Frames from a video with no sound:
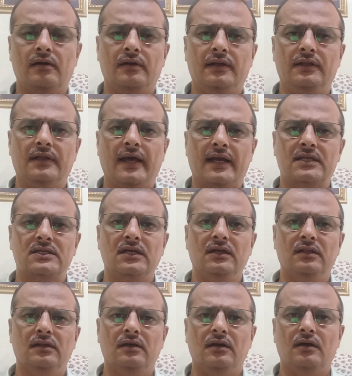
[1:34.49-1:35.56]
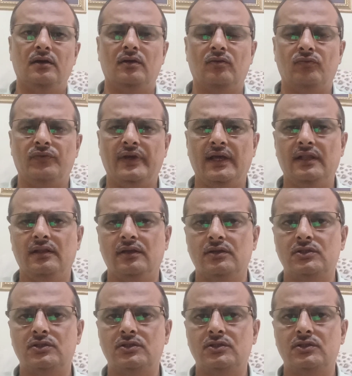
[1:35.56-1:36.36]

in action when